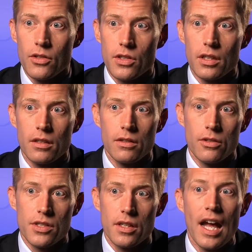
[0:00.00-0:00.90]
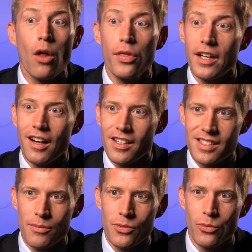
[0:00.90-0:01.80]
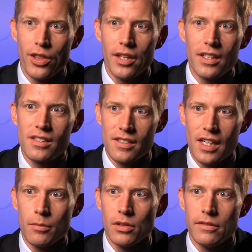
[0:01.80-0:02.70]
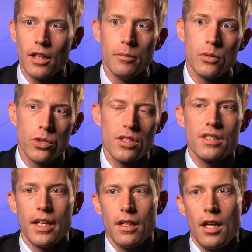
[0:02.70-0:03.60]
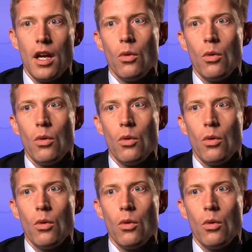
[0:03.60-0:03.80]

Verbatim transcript: There's a there's a healthy concept within sustainable development, which is that